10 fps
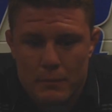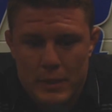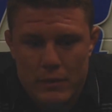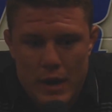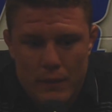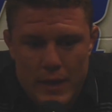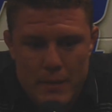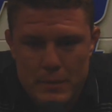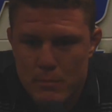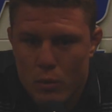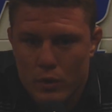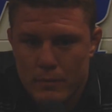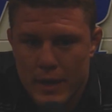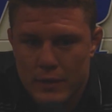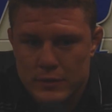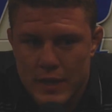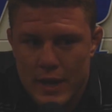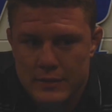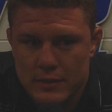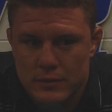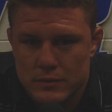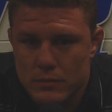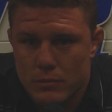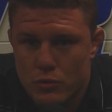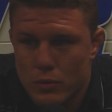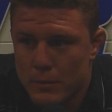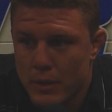be around that, be molded by those guys, I was truly